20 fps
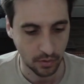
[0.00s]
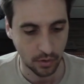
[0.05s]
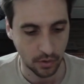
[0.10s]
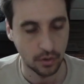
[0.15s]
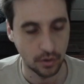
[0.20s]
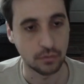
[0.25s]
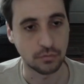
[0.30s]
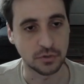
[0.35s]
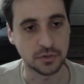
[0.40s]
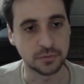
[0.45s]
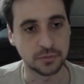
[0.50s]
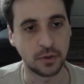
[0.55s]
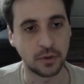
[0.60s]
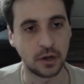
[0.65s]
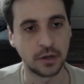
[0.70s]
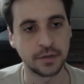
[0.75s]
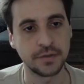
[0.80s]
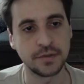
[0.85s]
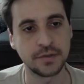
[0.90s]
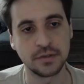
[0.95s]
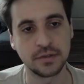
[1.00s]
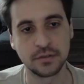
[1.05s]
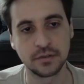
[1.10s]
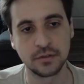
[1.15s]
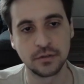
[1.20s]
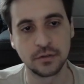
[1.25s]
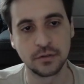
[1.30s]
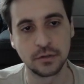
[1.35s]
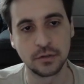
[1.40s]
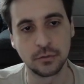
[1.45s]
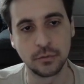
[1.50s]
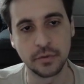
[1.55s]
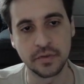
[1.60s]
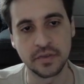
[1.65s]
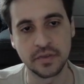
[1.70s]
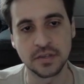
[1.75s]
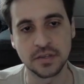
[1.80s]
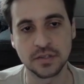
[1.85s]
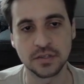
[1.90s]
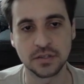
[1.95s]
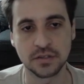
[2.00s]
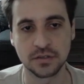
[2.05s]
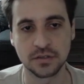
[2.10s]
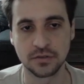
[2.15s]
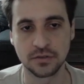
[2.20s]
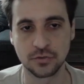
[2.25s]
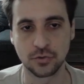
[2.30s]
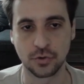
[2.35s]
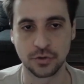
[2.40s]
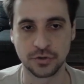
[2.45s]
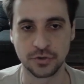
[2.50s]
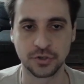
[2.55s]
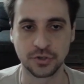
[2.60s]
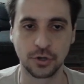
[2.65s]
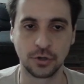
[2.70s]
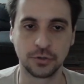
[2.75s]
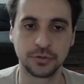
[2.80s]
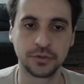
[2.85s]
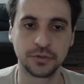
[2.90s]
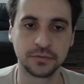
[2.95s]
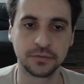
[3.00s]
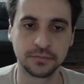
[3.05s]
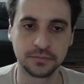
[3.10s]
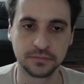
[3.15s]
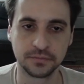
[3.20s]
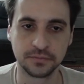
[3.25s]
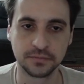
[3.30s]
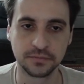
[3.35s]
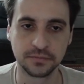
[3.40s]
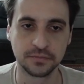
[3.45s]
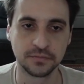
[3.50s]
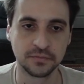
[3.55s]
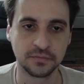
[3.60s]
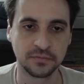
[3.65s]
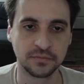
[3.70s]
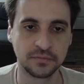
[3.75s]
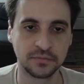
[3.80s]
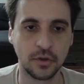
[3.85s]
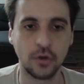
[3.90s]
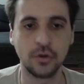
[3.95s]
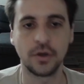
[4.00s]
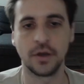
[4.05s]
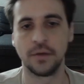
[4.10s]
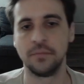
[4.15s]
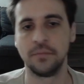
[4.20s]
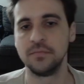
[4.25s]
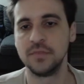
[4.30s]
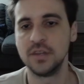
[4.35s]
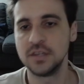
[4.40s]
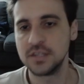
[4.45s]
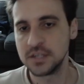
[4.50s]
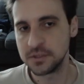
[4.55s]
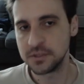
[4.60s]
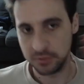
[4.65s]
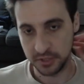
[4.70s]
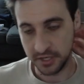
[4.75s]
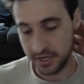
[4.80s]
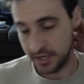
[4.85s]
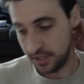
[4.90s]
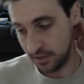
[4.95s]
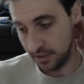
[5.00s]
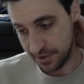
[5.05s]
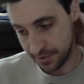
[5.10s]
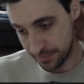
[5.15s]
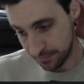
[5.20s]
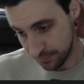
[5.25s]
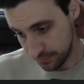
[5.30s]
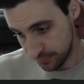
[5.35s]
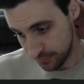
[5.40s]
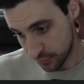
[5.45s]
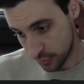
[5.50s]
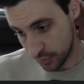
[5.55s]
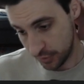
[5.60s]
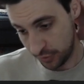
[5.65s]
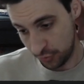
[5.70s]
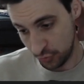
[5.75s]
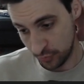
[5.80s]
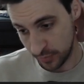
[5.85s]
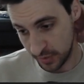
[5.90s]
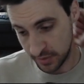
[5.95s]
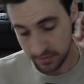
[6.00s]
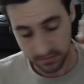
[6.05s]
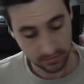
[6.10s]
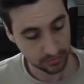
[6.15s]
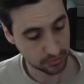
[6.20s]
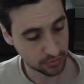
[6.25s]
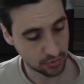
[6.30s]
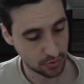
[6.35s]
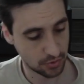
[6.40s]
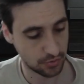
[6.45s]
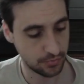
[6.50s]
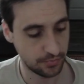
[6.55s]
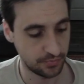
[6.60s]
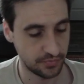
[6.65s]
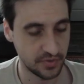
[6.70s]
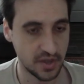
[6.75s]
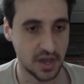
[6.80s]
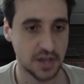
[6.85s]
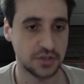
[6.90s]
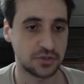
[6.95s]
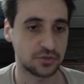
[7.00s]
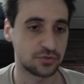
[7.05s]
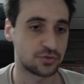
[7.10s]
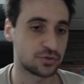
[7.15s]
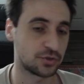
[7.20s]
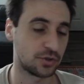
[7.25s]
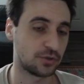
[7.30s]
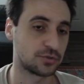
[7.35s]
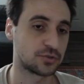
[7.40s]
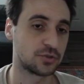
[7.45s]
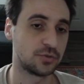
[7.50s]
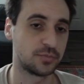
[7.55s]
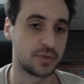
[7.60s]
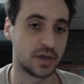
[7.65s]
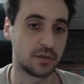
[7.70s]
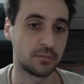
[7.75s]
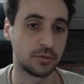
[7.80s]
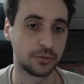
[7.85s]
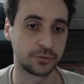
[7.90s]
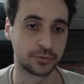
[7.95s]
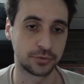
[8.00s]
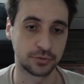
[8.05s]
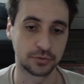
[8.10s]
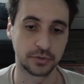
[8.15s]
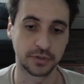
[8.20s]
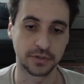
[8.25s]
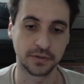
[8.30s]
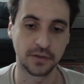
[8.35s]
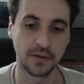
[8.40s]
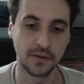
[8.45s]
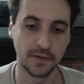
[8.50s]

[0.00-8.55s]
Respond with its source code. Okay, this is pretty clear for a human, so the agent should also be able to do it.